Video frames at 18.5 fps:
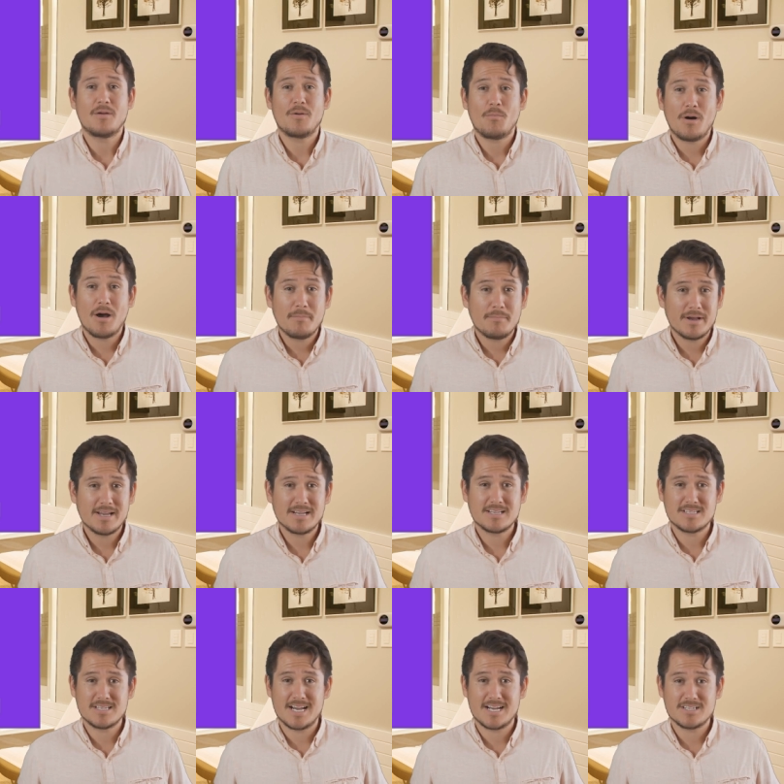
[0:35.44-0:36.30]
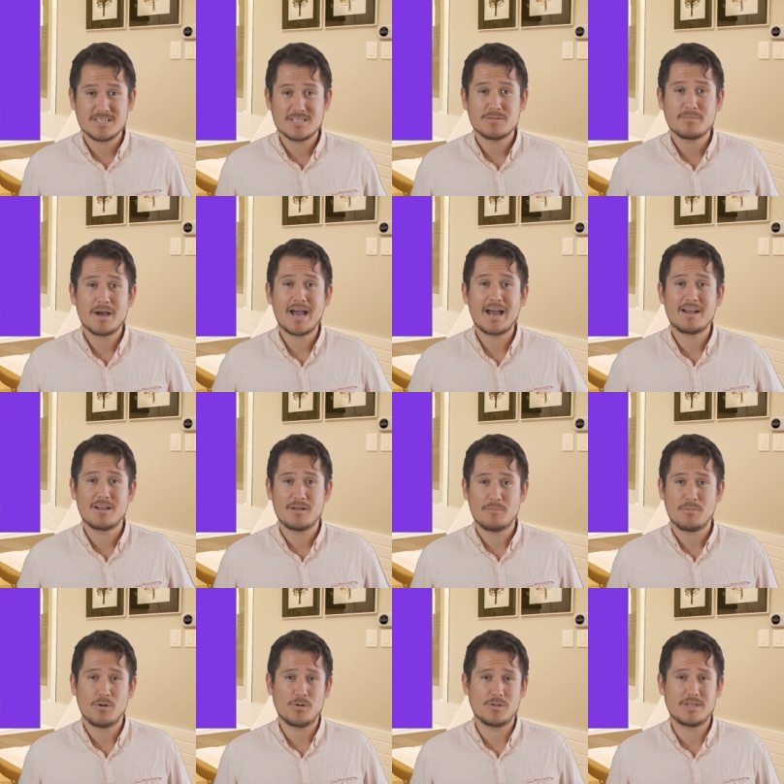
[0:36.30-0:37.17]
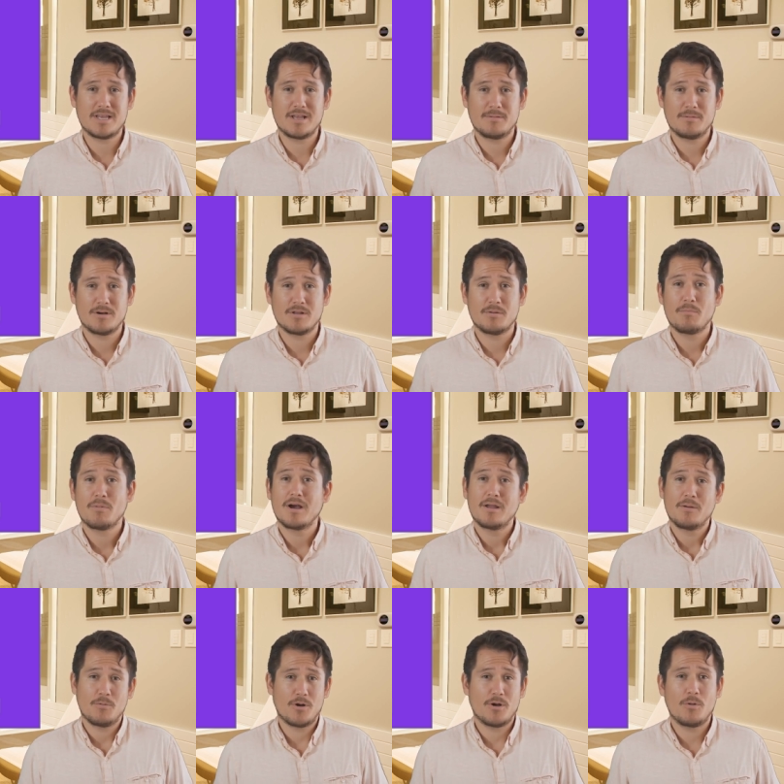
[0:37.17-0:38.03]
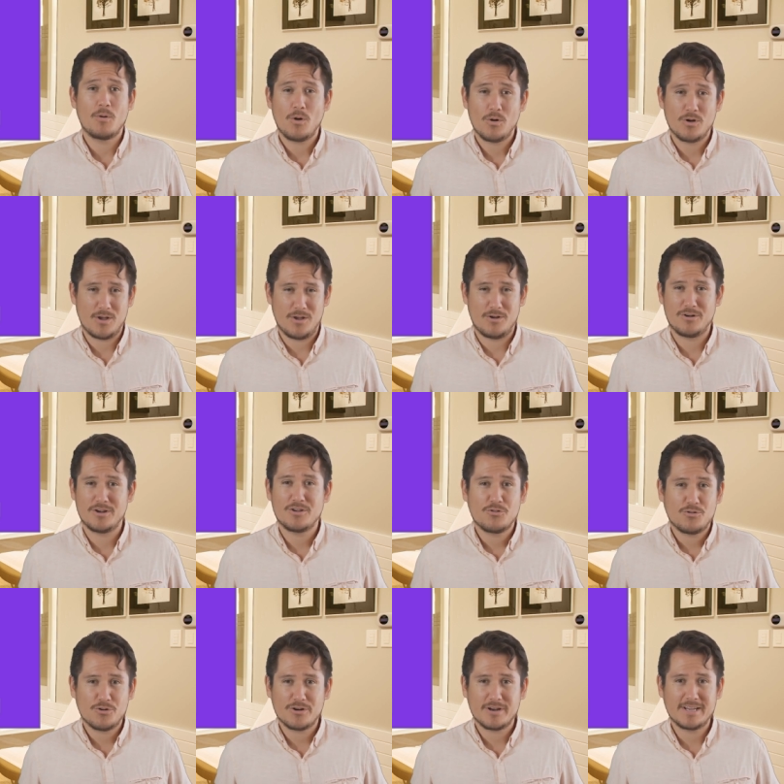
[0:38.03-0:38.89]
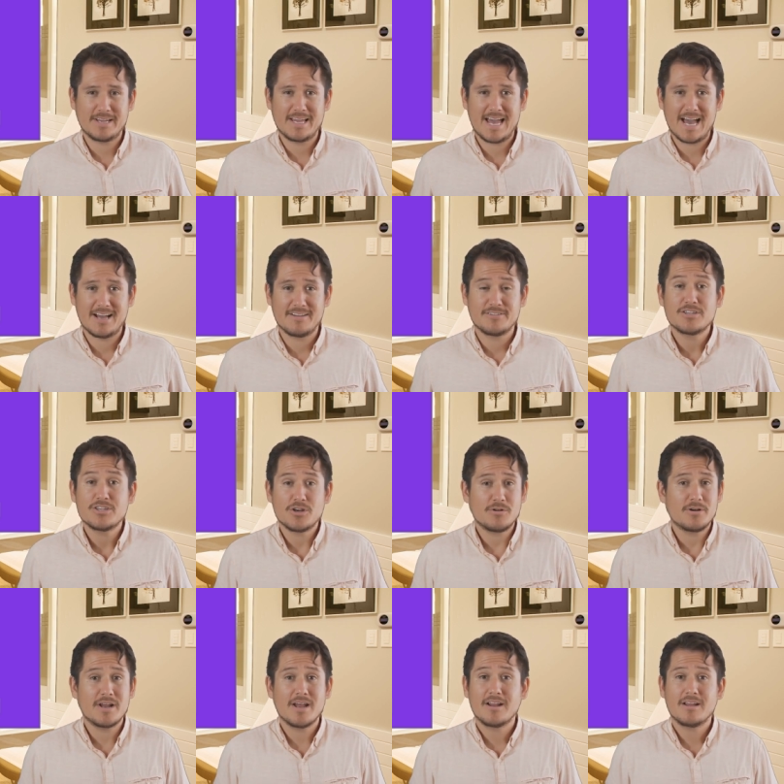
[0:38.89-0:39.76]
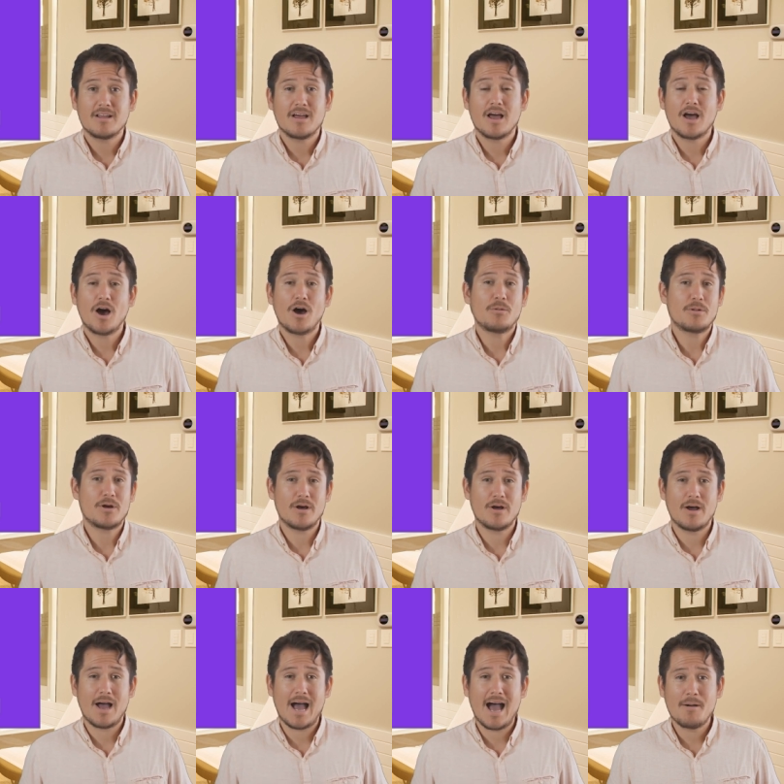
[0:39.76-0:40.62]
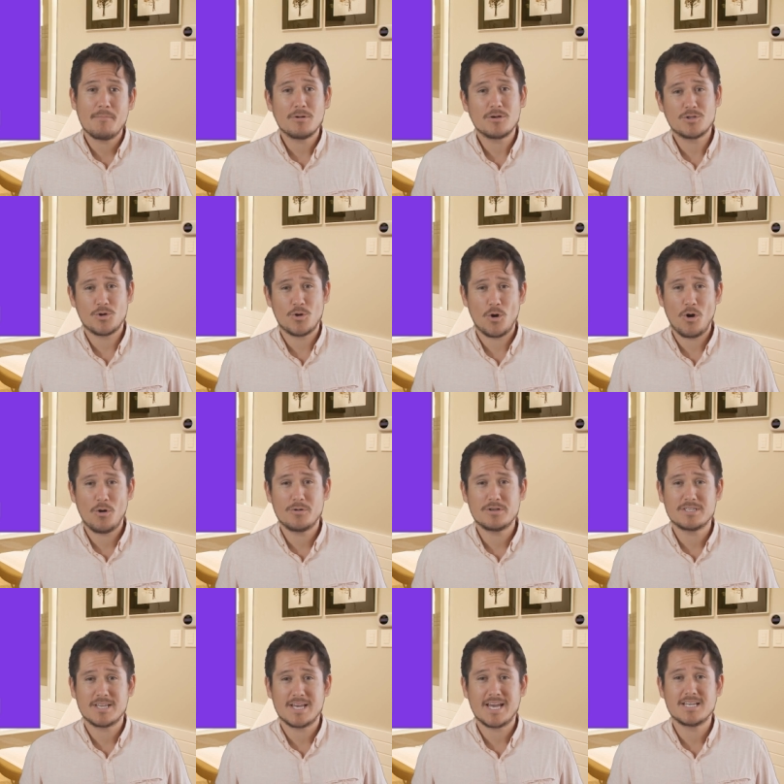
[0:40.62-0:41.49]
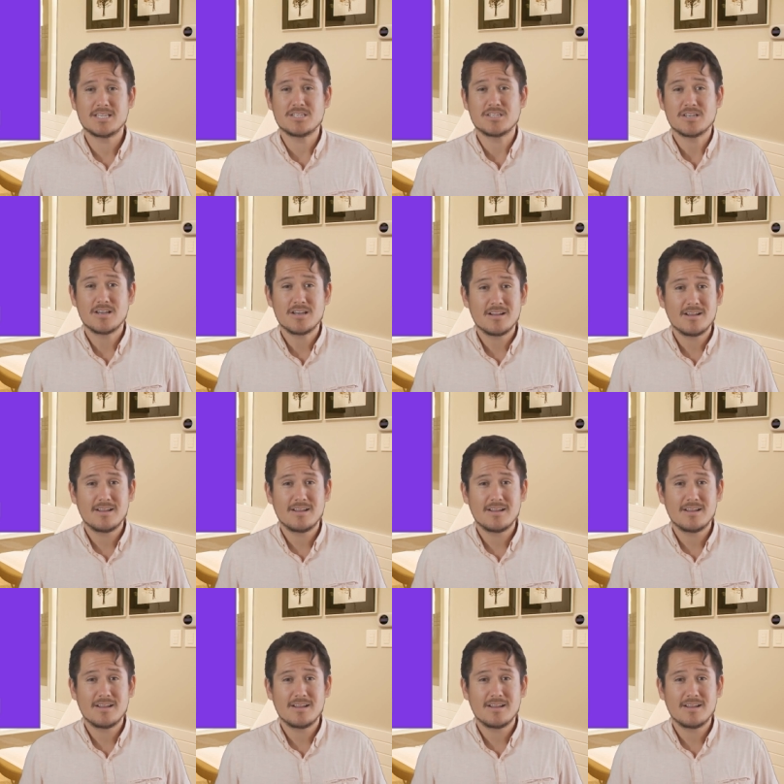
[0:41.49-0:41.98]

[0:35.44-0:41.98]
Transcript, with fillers: Well-being is not just about having a pool table in the break room or free fruit in the cafeteria, although apples are always nice.